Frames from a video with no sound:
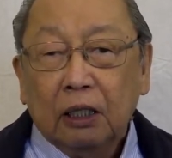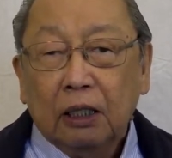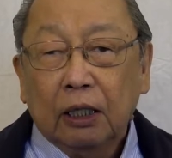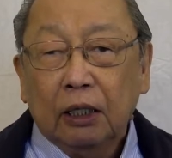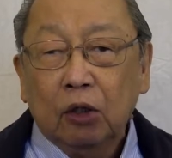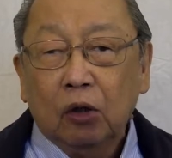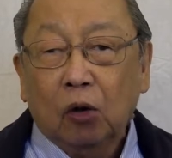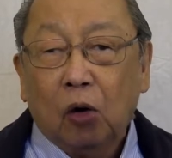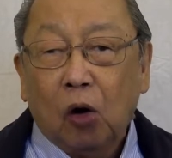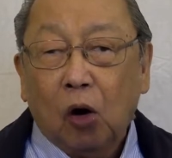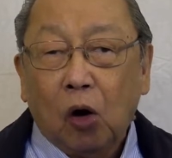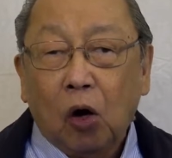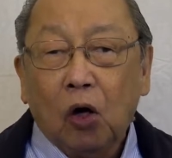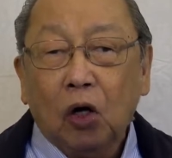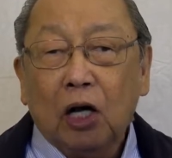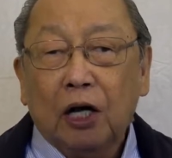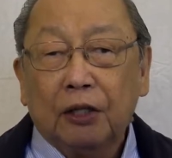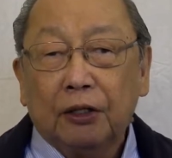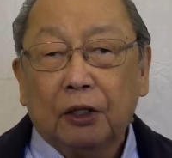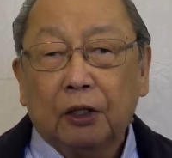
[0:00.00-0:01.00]
and
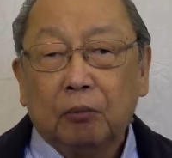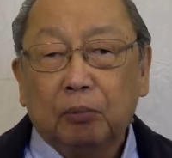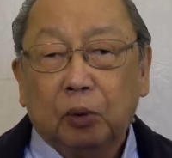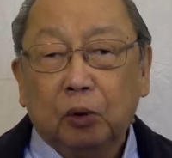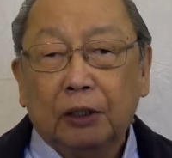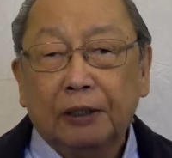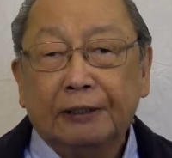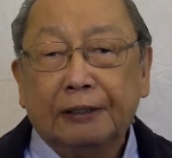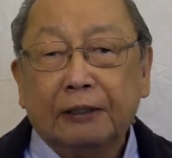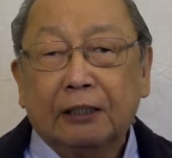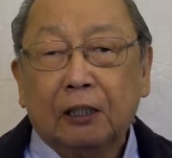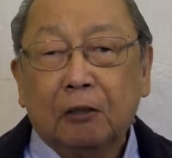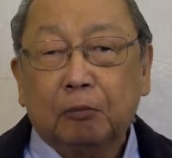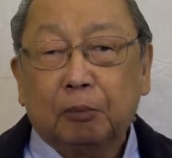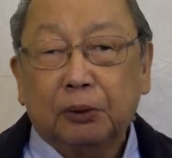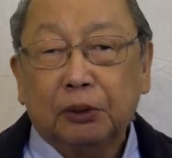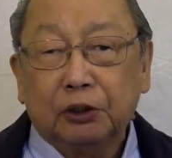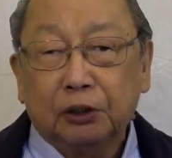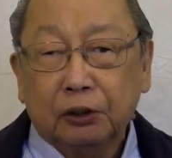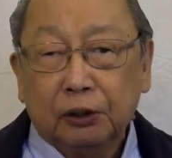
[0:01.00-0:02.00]
all other political
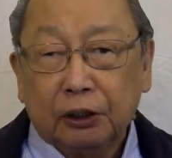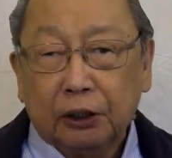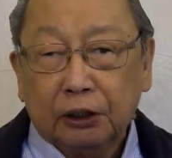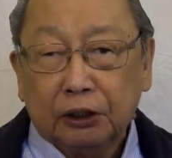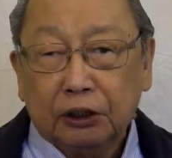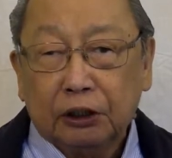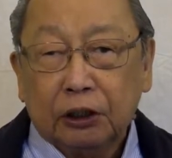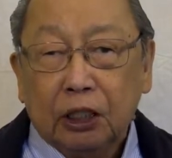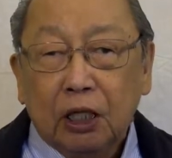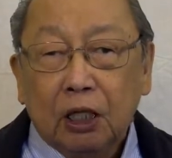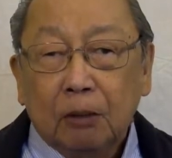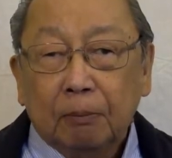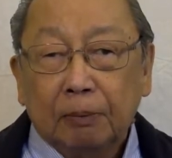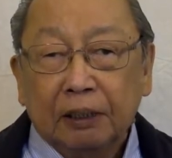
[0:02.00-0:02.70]
prisoners